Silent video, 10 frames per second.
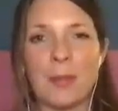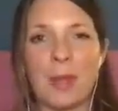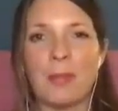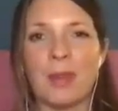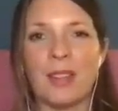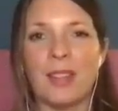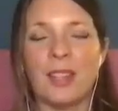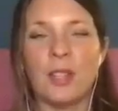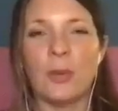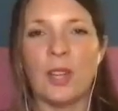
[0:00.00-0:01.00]
member
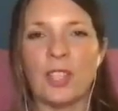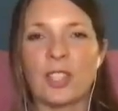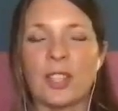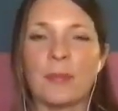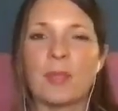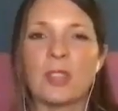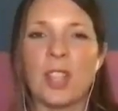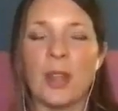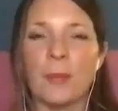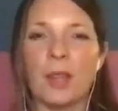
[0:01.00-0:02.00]
that you wish.
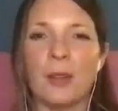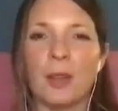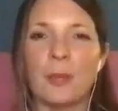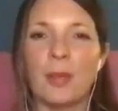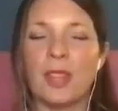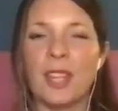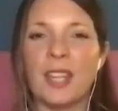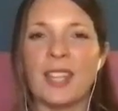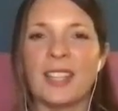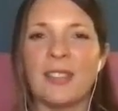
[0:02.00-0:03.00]
So I'm going to put
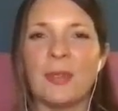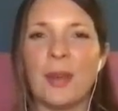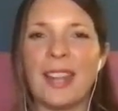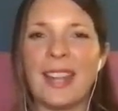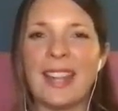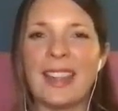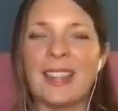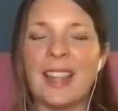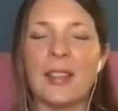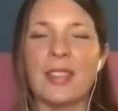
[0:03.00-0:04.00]
the giveaway in,
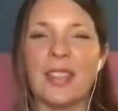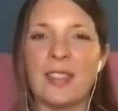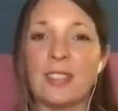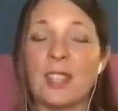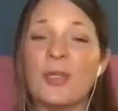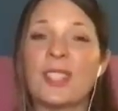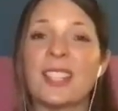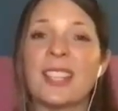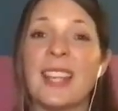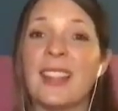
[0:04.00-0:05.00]
the results
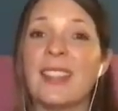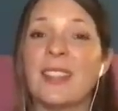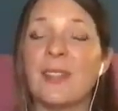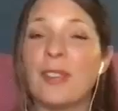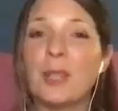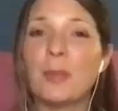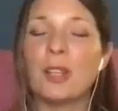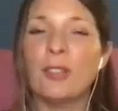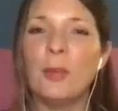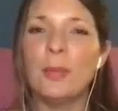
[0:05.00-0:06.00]
in the Facebook
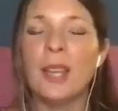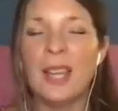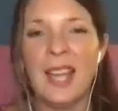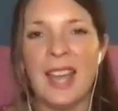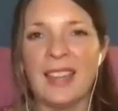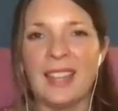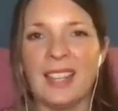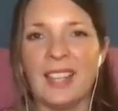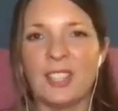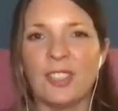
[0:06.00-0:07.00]
group, and then
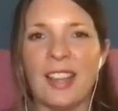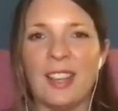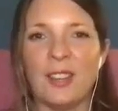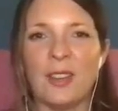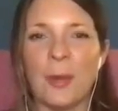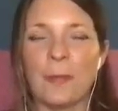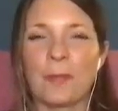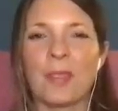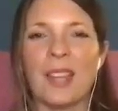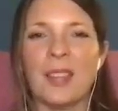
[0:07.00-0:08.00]
I shall let you know.
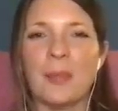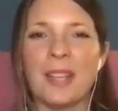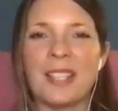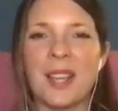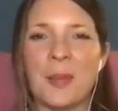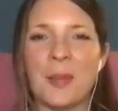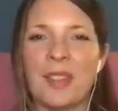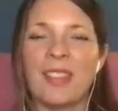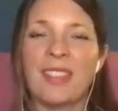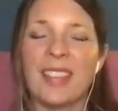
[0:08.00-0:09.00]
In the meantime,
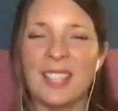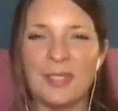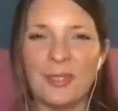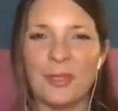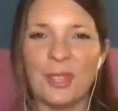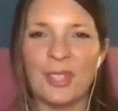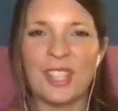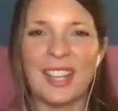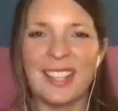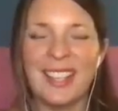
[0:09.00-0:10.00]
thank you for
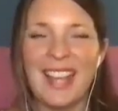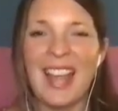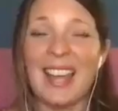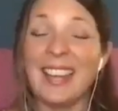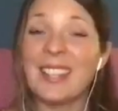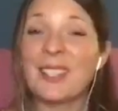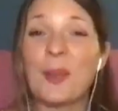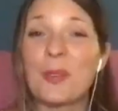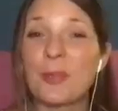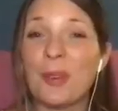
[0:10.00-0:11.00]
watching, and let's
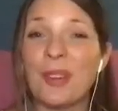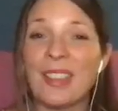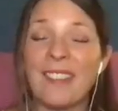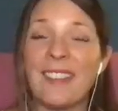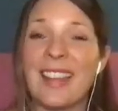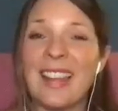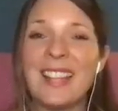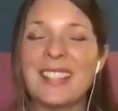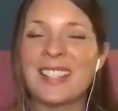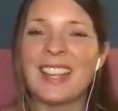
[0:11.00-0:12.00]
hope tomorrow there are
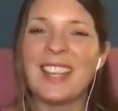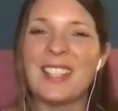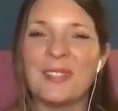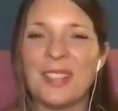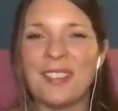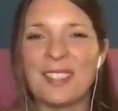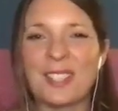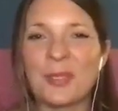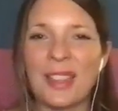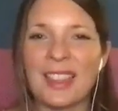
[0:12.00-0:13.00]
less
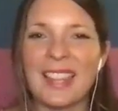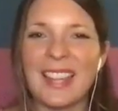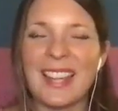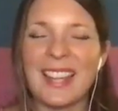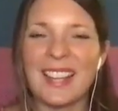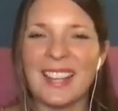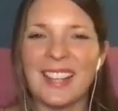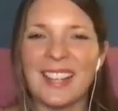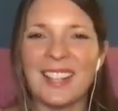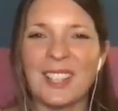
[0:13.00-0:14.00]
interference with the
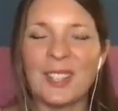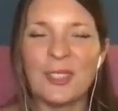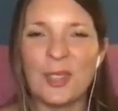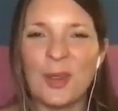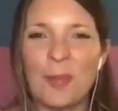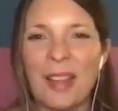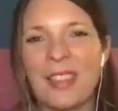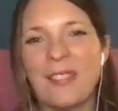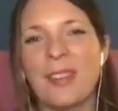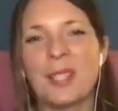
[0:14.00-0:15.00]
YouTube and
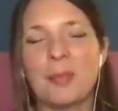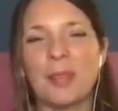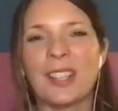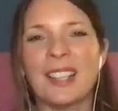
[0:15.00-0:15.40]
the Facebook